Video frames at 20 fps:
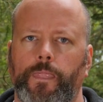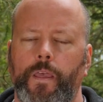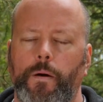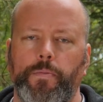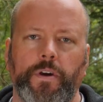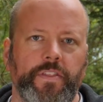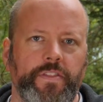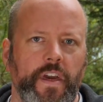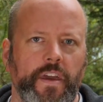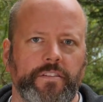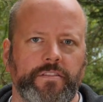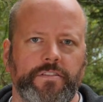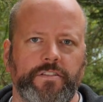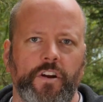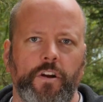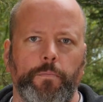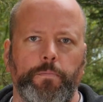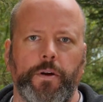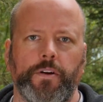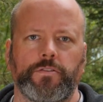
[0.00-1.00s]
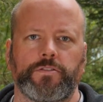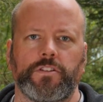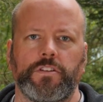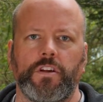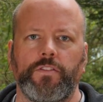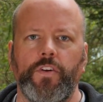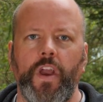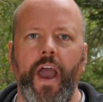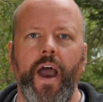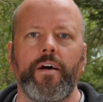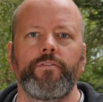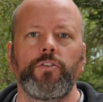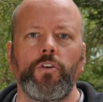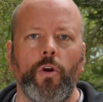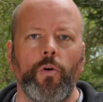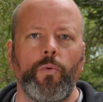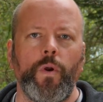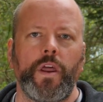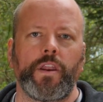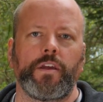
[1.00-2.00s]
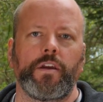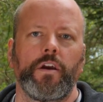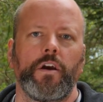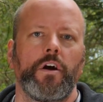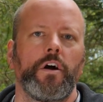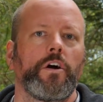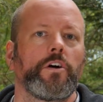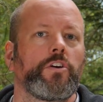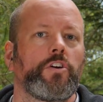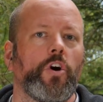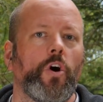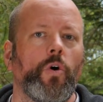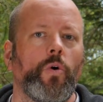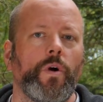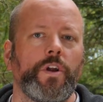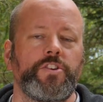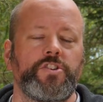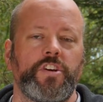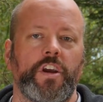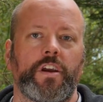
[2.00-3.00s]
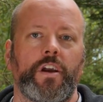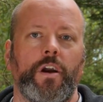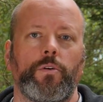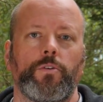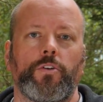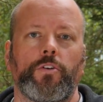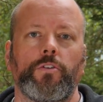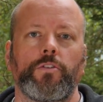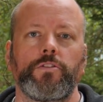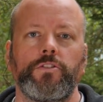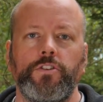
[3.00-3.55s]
big thanks to Sarah Pearson. If you haven't already, go and check out her